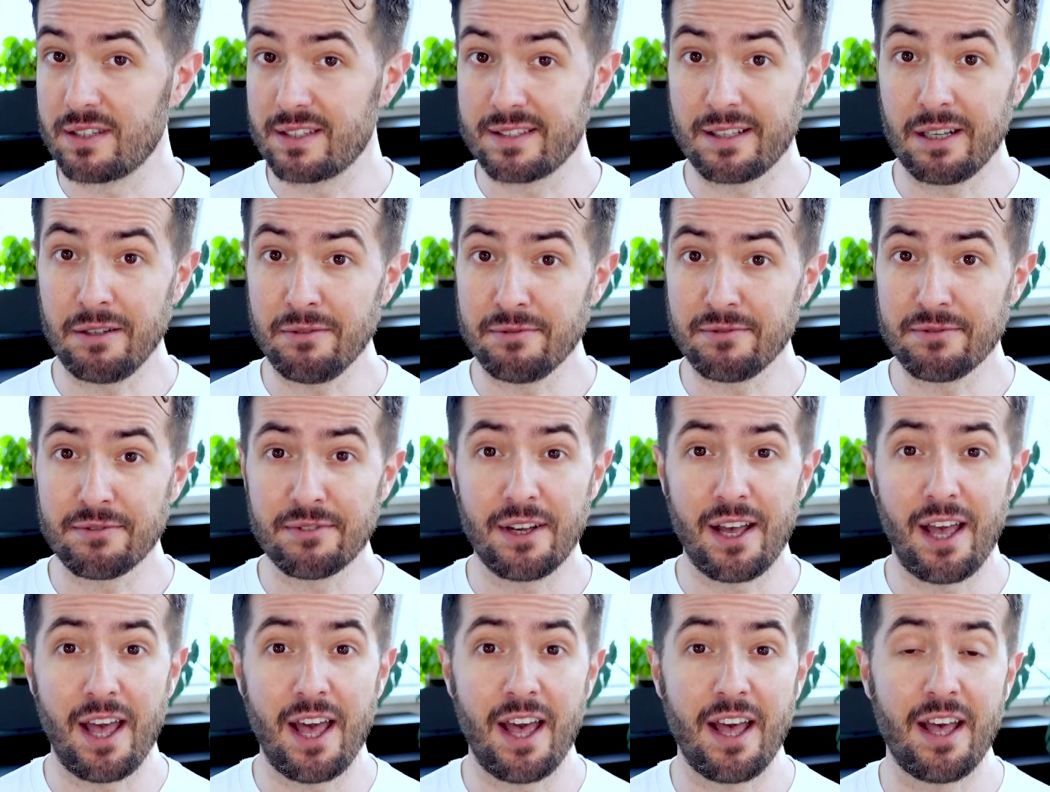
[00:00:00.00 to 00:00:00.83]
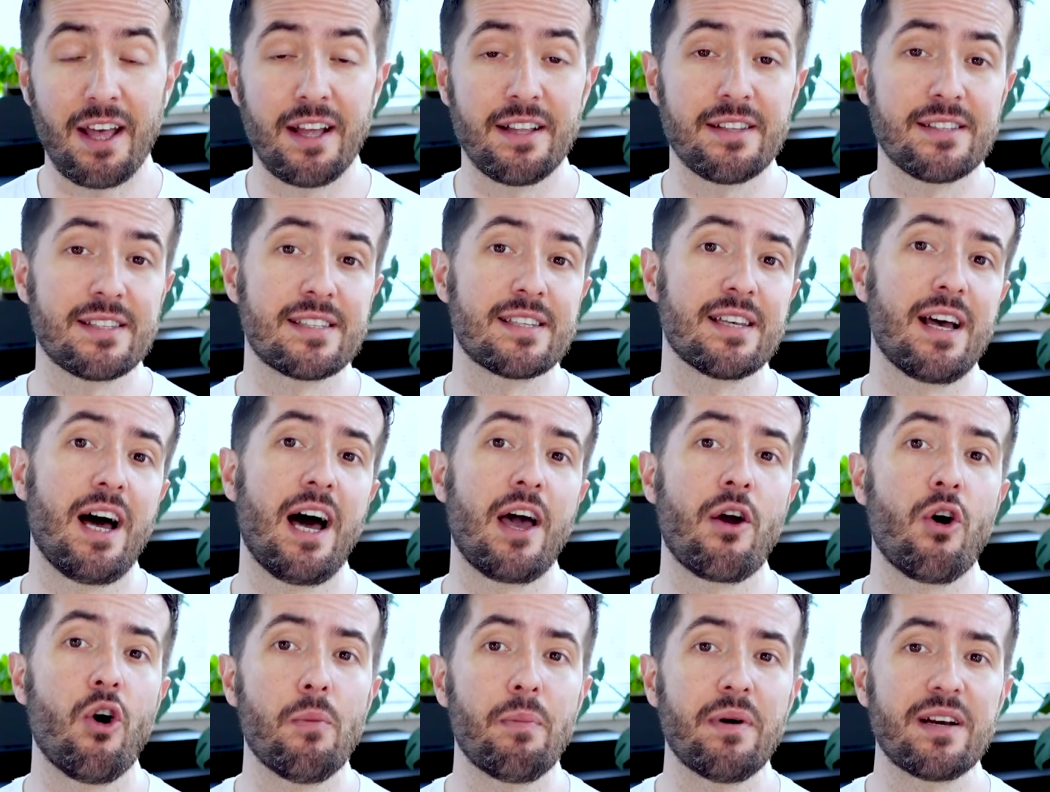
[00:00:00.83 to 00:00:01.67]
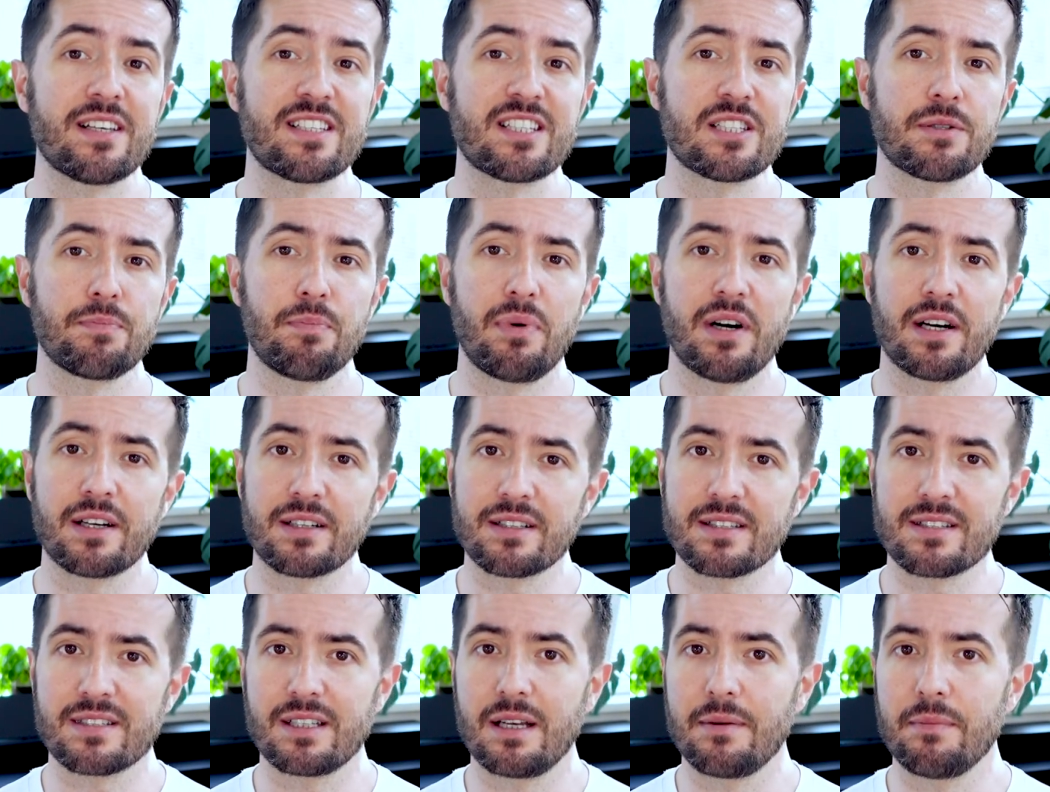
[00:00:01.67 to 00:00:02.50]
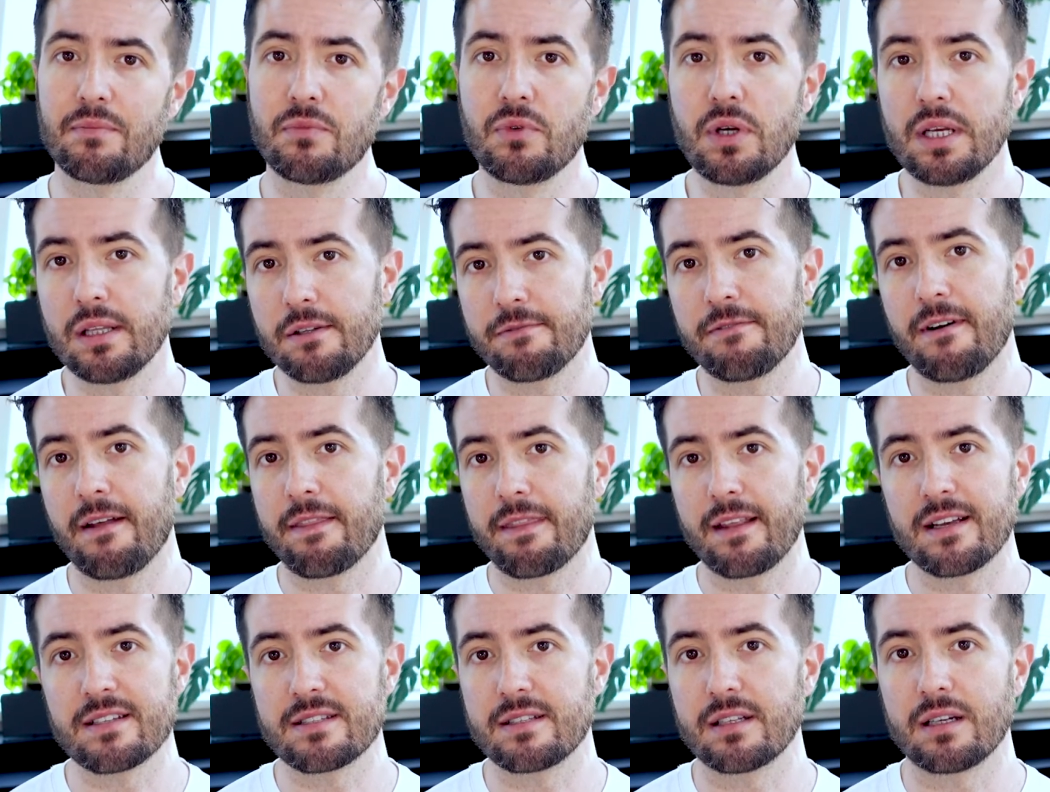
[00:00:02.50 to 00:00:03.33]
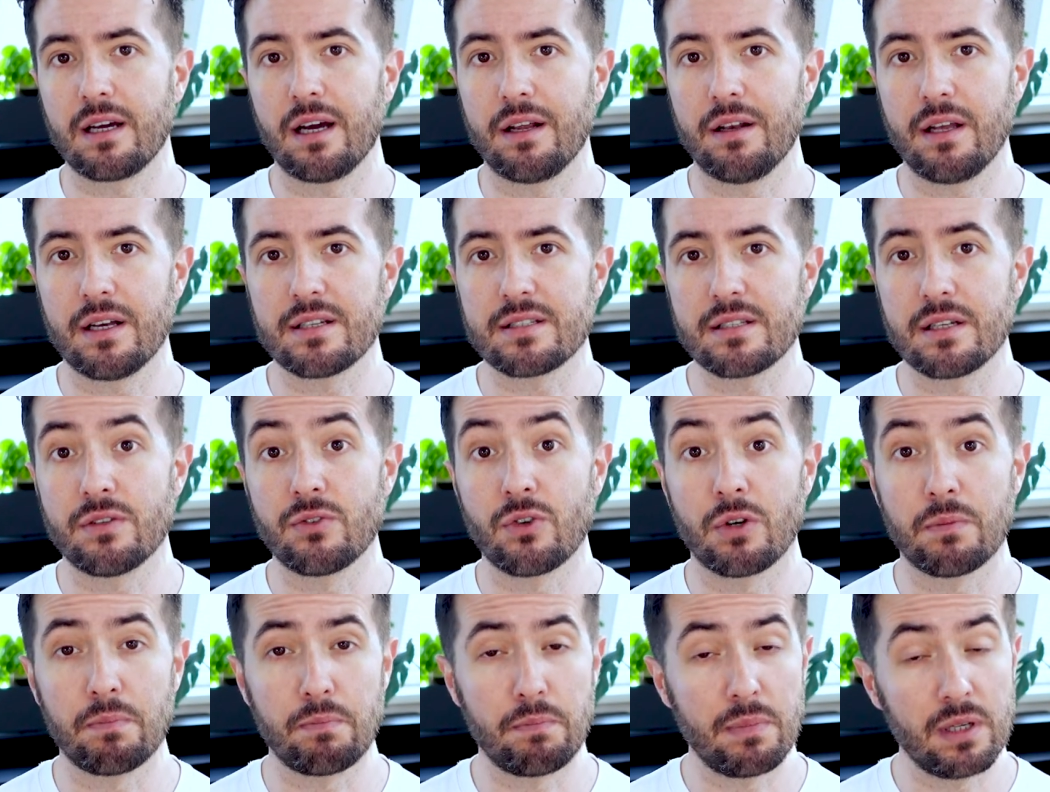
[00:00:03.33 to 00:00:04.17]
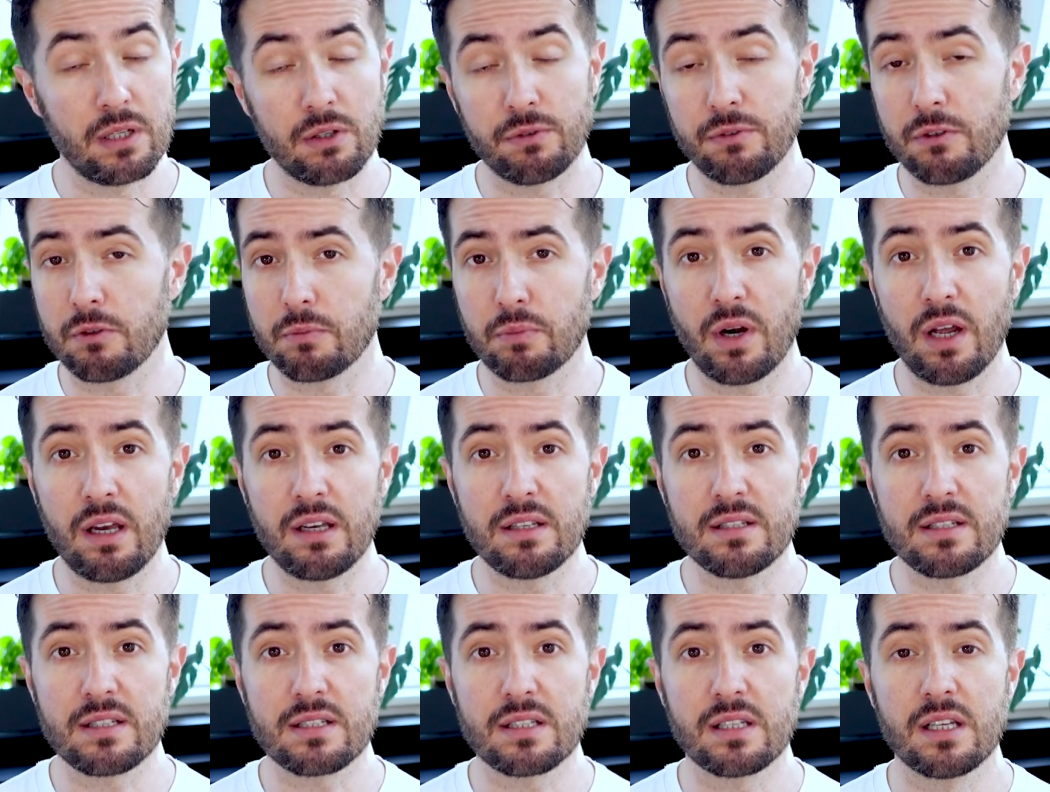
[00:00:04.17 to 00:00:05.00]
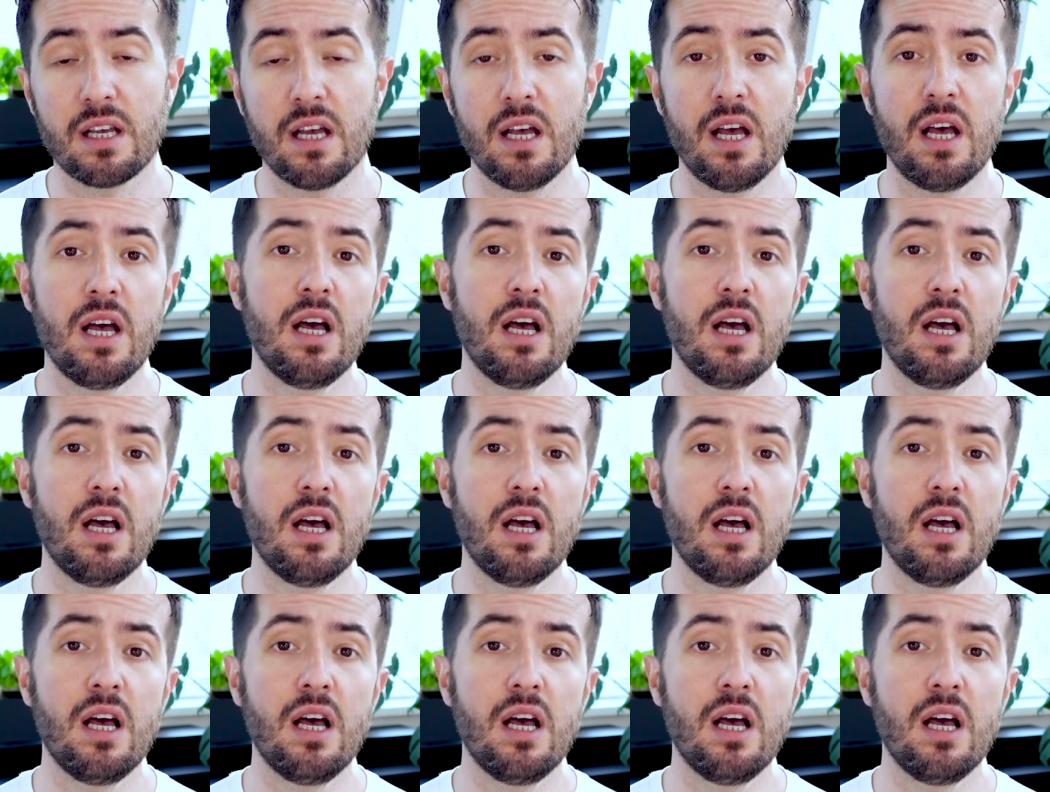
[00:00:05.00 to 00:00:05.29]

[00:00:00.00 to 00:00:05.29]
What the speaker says: stuff, and I hope I sparked some really fantastic ideas in your beautiful brains.